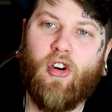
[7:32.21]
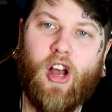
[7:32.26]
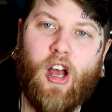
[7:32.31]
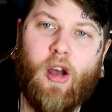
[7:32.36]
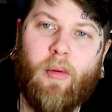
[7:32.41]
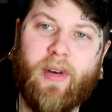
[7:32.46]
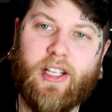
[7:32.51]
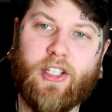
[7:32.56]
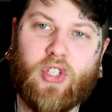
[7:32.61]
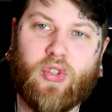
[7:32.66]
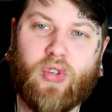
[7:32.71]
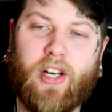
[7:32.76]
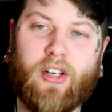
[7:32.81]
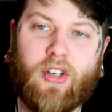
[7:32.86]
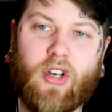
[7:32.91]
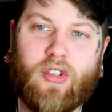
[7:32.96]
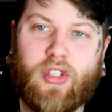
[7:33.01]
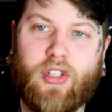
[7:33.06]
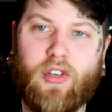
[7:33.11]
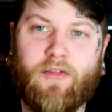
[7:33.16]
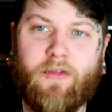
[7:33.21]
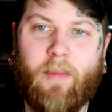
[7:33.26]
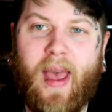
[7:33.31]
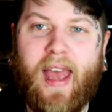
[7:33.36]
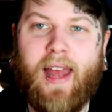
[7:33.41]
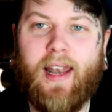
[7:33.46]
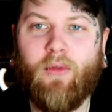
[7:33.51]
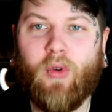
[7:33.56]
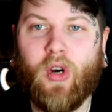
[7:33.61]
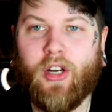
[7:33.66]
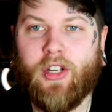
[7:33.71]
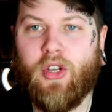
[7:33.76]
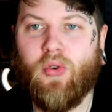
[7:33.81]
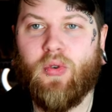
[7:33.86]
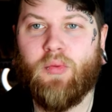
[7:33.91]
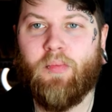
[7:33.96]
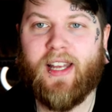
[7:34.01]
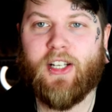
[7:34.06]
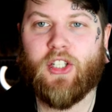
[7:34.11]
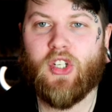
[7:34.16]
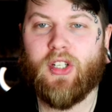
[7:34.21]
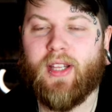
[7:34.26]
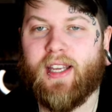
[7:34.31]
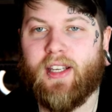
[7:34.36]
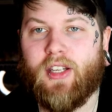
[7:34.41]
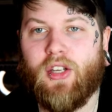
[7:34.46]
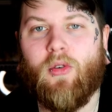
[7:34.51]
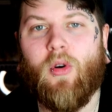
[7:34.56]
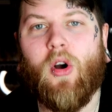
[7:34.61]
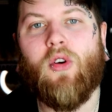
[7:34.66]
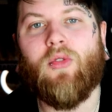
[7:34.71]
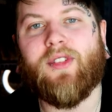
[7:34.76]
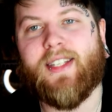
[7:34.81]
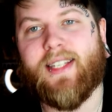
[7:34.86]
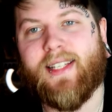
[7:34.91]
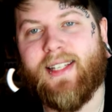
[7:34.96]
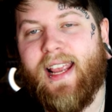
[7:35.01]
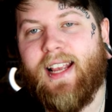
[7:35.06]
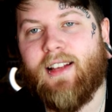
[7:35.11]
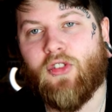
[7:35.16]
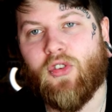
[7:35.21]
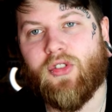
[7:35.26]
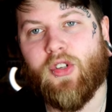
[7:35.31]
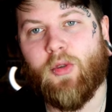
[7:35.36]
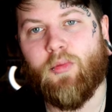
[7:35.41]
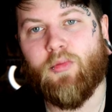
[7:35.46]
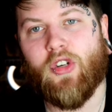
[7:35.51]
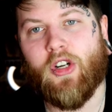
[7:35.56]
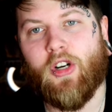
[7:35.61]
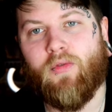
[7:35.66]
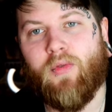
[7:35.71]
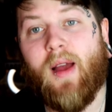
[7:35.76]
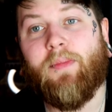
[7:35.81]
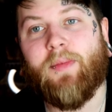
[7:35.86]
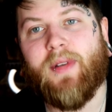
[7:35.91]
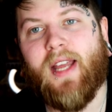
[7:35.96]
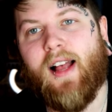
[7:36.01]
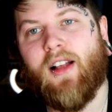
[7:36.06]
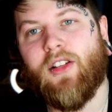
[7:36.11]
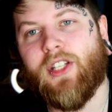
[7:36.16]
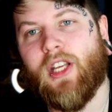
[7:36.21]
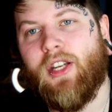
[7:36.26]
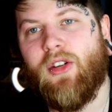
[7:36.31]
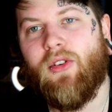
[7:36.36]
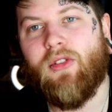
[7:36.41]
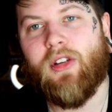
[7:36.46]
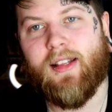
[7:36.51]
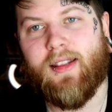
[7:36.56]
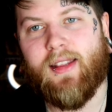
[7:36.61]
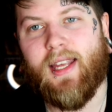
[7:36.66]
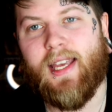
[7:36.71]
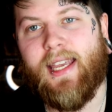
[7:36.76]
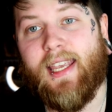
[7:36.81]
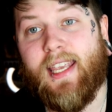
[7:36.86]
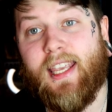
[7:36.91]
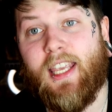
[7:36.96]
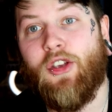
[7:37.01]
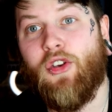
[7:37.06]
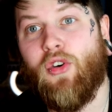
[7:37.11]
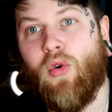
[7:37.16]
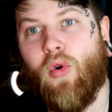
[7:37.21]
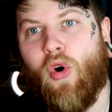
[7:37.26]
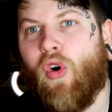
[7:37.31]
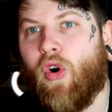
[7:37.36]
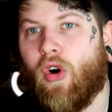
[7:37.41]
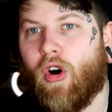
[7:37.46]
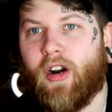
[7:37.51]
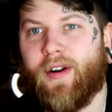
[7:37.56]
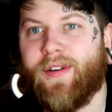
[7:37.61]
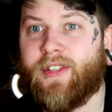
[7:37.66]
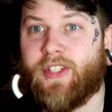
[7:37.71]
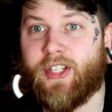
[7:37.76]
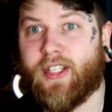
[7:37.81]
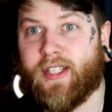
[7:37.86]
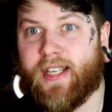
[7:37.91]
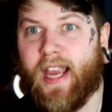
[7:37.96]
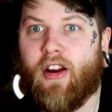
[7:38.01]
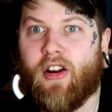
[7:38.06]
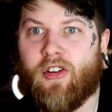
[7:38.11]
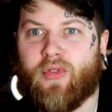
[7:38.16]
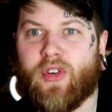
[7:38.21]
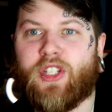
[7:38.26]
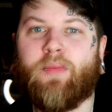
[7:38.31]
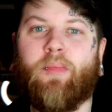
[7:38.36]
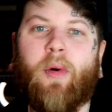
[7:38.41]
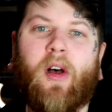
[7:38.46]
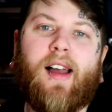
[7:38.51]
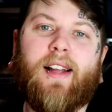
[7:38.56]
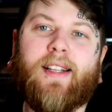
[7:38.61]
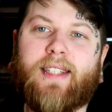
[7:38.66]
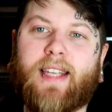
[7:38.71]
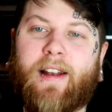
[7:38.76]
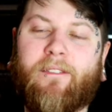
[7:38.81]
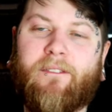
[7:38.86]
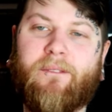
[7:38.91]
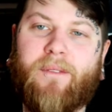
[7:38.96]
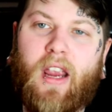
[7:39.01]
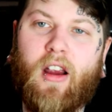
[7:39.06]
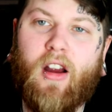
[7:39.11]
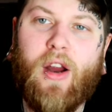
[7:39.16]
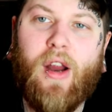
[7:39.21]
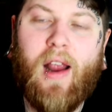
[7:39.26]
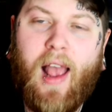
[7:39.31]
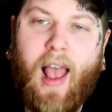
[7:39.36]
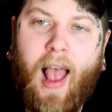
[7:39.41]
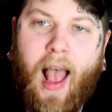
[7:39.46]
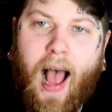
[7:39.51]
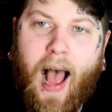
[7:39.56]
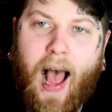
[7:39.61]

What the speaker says: I don't know how many strangers you've met where you mentioned that you own snakes or some sort of reptiles and you get the ew or scared response in fear.